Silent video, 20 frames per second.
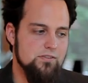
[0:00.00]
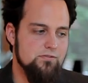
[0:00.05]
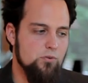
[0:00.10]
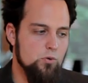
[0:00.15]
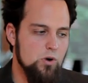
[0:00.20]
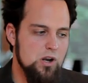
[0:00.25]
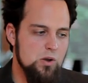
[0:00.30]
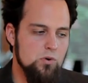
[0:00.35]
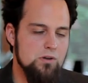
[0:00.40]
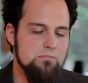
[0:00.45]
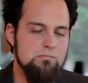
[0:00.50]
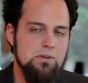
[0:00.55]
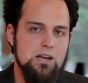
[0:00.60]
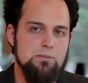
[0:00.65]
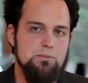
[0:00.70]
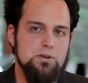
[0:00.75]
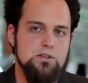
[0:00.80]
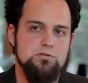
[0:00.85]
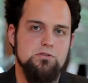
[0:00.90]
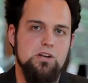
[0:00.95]
A 41
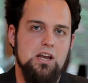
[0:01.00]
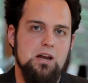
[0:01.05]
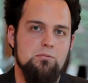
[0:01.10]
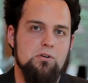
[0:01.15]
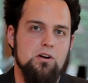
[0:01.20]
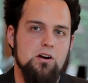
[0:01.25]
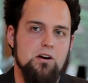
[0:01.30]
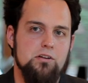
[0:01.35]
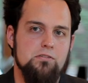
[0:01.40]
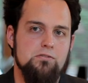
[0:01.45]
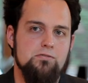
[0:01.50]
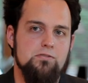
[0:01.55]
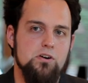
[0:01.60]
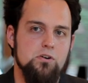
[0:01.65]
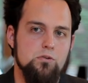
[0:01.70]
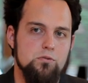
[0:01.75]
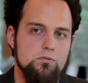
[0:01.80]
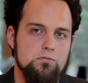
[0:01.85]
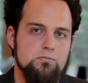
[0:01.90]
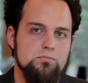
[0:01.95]
megapixel camera on a
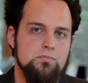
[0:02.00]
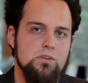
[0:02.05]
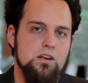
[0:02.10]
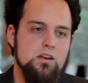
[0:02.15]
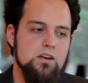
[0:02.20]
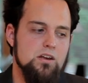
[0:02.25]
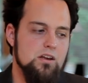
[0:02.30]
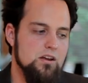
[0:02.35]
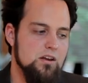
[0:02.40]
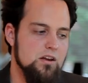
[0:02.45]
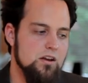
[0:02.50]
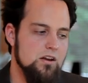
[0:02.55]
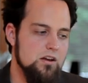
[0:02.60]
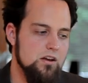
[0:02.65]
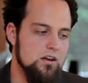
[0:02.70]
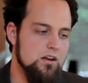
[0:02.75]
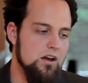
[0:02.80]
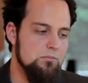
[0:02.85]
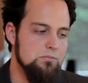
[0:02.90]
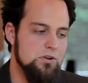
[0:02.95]
phone.
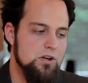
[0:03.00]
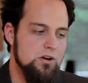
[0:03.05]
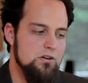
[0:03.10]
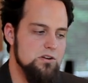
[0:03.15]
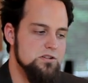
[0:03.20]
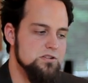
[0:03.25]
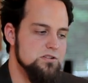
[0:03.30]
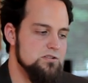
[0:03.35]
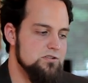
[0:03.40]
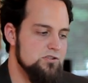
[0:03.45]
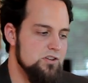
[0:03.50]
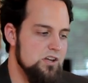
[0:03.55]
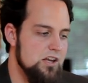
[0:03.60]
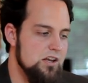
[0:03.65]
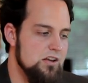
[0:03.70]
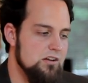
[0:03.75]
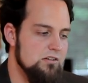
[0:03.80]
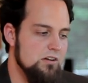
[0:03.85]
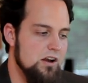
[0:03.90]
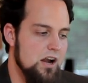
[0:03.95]
Uh, I'm curious to
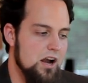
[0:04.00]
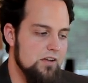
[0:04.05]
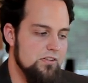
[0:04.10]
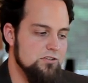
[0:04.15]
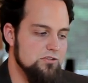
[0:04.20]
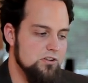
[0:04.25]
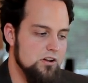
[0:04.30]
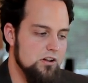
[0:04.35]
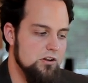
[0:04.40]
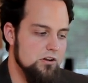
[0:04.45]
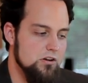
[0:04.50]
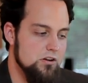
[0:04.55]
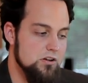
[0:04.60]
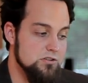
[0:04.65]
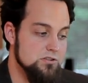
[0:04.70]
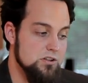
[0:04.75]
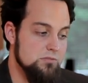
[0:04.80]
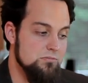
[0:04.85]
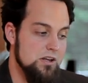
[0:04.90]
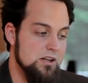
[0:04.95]
see how that's going to
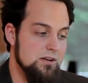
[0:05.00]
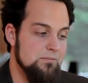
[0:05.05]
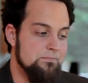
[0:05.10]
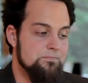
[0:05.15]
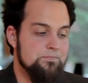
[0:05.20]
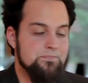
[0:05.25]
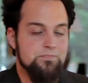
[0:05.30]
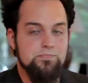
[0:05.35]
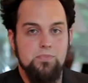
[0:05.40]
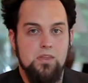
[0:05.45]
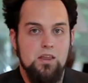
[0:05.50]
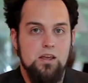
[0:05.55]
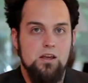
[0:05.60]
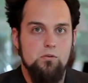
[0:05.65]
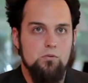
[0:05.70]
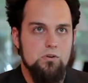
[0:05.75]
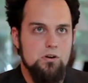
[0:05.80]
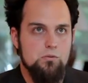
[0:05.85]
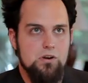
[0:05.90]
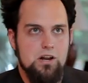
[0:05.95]
look because I mean,
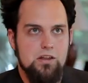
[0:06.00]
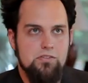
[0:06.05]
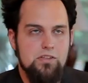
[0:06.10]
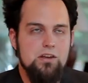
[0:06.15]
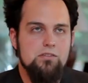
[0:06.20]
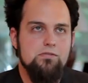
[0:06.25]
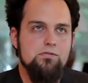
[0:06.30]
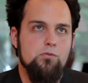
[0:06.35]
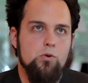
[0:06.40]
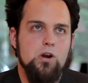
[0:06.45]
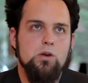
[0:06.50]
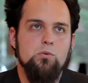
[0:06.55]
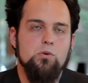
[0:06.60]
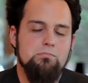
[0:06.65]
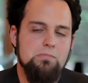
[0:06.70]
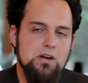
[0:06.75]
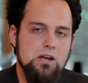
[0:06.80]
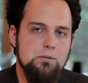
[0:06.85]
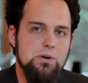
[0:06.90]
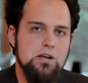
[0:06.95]
when, when, I think
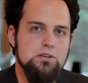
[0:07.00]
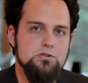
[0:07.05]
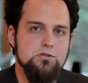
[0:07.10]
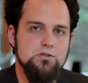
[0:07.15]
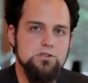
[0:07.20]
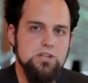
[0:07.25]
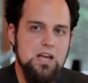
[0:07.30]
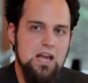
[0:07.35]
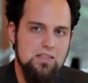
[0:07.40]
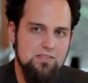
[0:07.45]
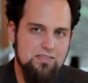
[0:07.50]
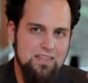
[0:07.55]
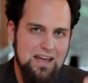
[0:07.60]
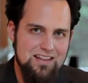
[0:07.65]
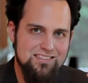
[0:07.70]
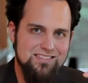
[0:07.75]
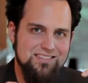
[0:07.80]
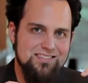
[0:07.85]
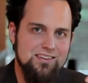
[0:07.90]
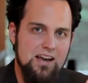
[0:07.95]
41 megapixels and
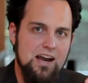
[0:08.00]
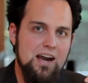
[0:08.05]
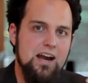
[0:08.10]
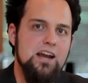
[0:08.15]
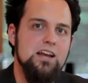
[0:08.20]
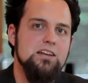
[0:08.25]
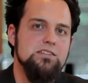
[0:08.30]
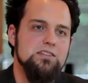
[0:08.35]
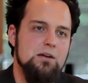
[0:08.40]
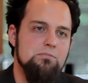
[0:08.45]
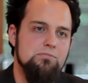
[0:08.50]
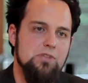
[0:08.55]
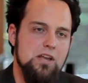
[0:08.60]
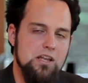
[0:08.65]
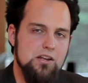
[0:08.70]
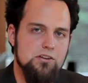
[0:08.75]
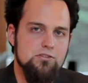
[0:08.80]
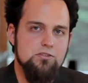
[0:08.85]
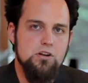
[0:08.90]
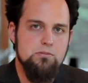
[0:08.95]
that size, I'm
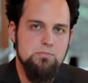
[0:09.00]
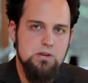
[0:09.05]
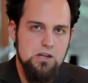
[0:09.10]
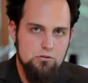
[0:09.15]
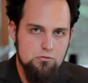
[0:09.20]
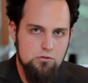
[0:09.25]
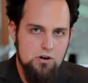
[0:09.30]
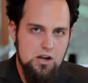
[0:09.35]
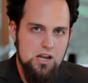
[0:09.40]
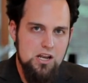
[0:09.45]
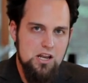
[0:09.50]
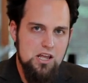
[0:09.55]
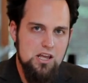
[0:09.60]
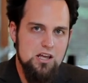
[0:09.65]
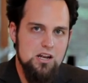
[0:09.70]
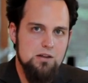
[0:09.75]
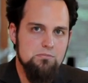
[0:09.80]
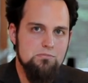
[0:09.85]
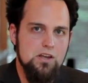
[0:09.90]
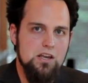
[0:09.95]
thinking it's going to be
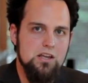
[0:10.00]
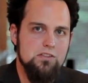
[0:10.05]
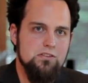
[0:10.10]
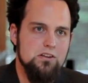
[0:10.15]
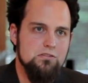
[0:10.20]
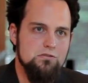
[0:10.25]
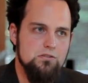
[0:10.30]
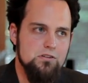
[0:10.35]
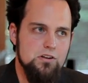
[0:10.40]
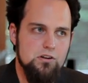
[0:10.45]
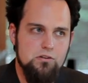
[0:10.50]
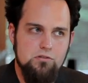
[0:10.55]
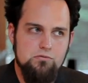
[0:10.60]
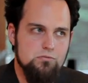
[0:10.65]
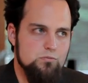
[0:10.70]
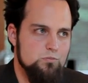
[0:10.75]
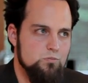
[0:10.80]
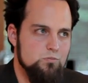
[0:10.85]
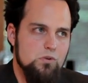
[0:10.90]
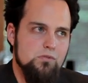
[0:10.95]
grainy, and I'm thinking that you
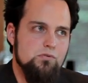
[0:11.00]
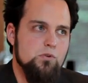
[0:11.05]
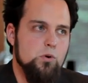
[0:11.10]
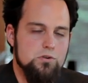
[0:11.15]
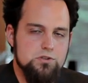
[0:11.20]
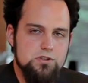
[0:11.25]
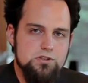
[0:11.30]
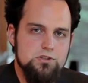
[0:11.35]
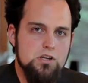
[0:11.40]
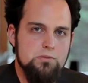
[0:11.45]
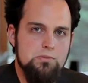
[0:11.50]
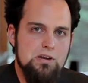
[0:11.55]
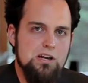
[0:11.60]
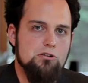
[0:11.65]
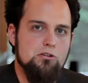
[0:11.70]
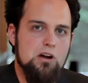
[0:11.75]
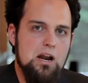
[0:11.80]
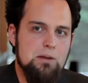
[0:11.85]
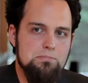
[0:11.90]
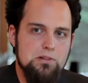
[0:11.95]
know, of course, it's going to
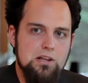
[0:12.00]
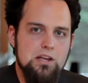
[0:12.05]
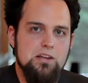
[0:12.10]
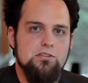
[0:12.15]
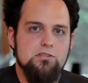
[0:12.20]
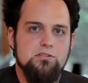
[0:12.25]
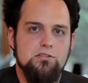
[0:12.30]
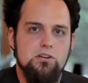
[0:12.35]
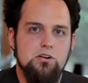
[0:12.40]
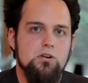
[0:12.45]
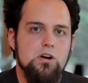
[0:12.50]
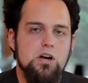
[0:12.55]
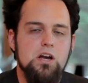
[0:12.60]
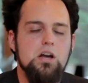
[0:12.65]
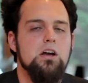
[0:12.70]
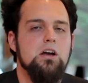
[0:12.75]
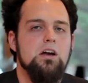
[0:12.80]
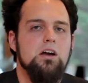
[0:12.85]
be a crap lens. So